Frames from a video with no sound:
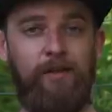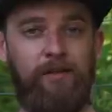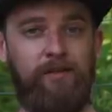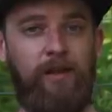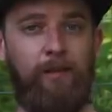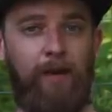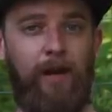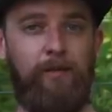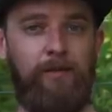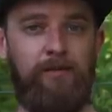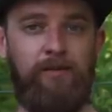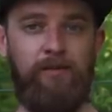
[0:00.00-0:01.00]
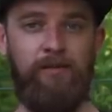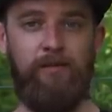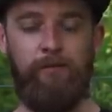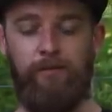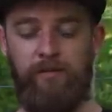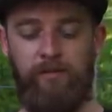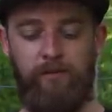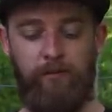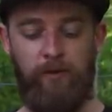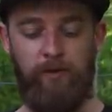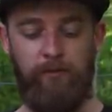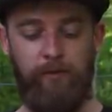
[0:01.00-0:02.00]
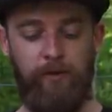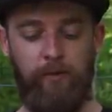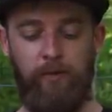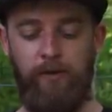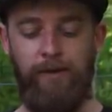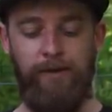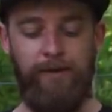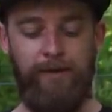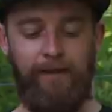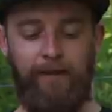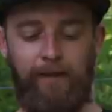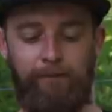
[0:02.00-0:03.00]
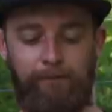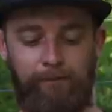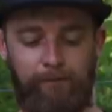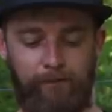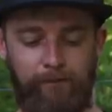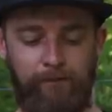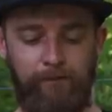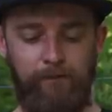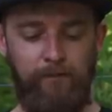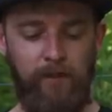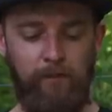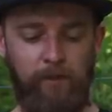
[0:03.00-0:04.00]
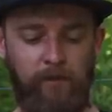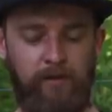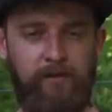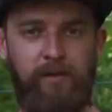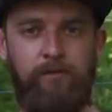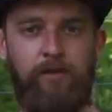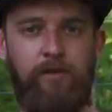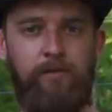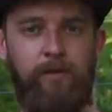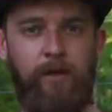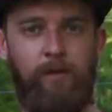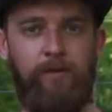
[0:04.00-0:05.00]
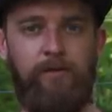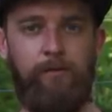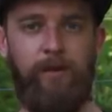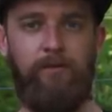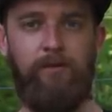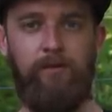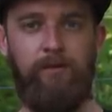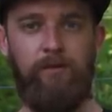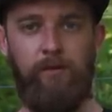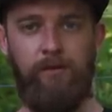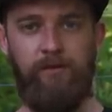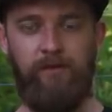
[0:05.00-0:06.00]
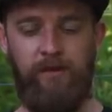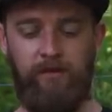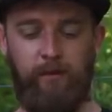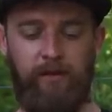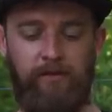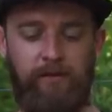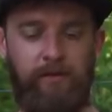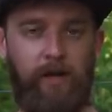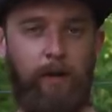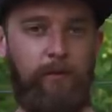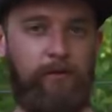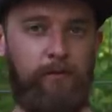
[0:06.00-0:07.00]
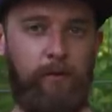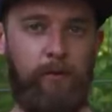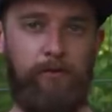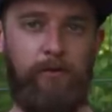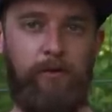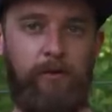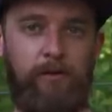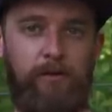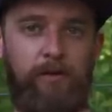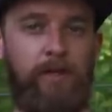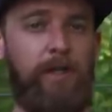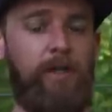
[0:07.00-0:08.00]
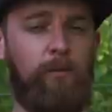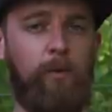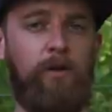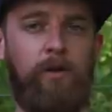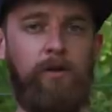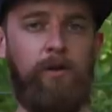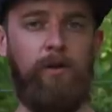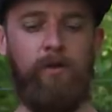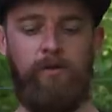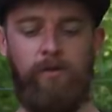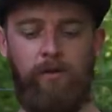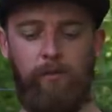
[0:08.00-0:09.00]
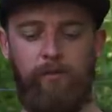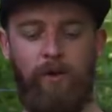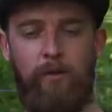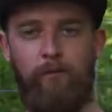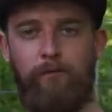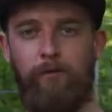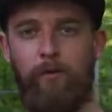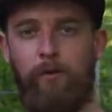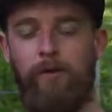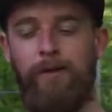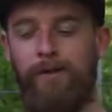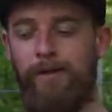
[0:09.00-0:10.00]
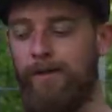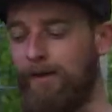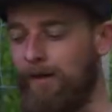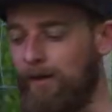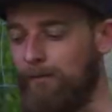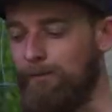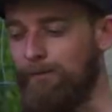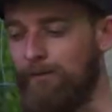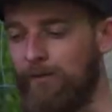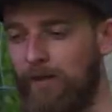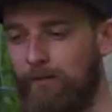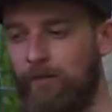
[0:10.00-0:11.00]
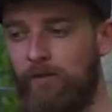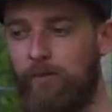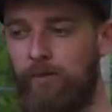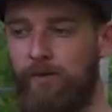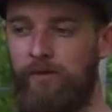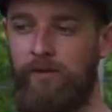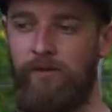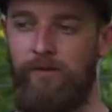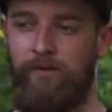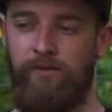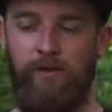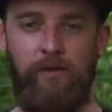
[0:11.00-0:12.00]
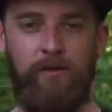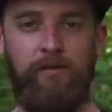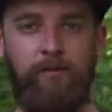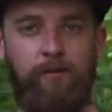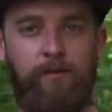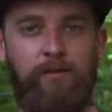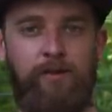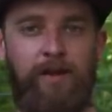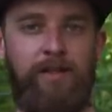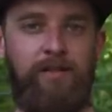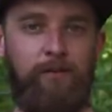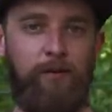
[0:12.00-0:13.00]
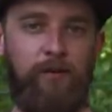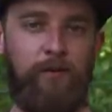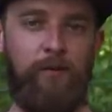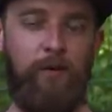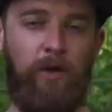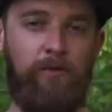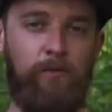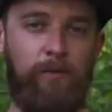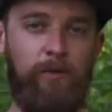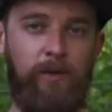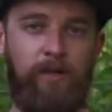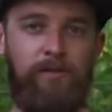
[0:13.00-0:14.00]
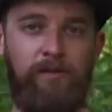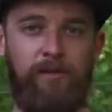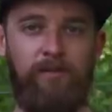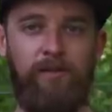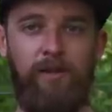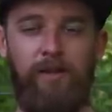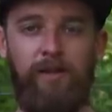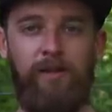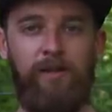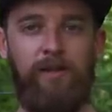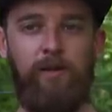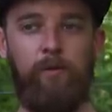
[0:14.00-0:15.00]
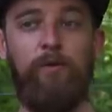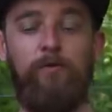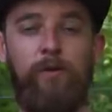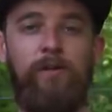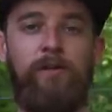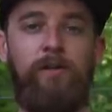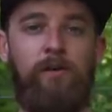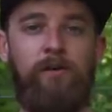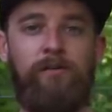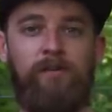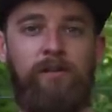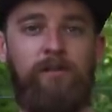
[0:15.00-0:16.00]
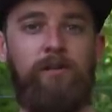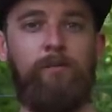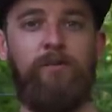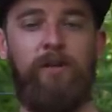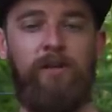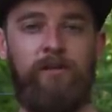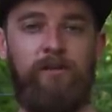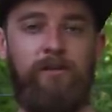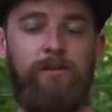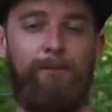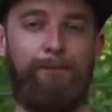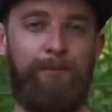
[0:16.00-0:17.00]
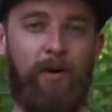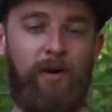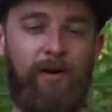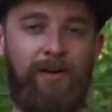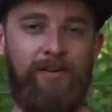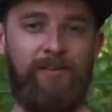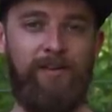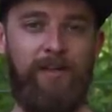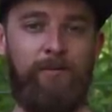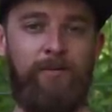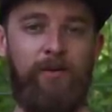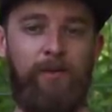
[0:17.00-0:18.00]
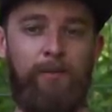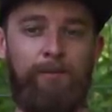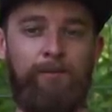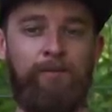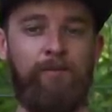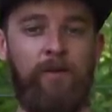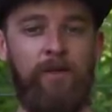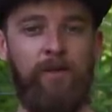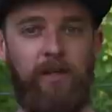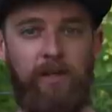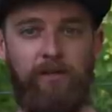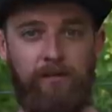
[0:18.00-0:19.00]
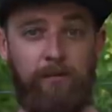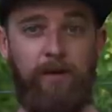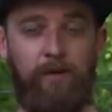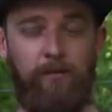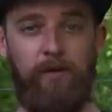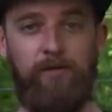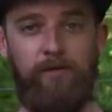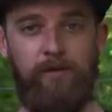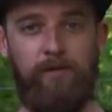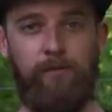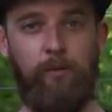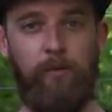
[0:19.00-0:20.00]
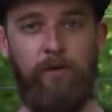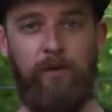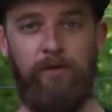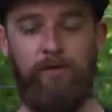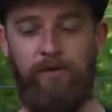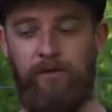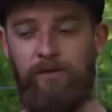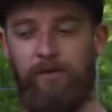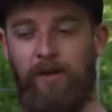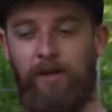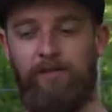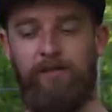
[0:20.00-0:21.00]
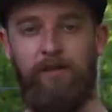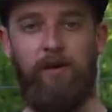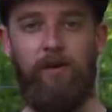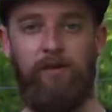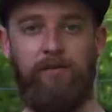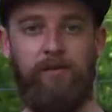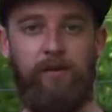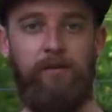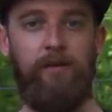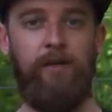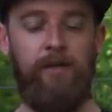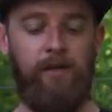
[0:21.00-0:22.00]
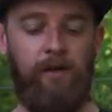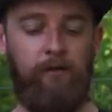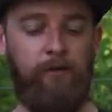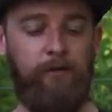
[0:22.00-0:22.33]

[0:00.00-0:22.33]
at the same apertures as 35 mil. But like I say, it does very much depend on the situation, how much room I've got and what kind of look I'm going for. If you start using things like 85 mil or 100 mil lenses, it will really isolate the subject, but at the same time, it does make the fish look smaller than they actually are. So a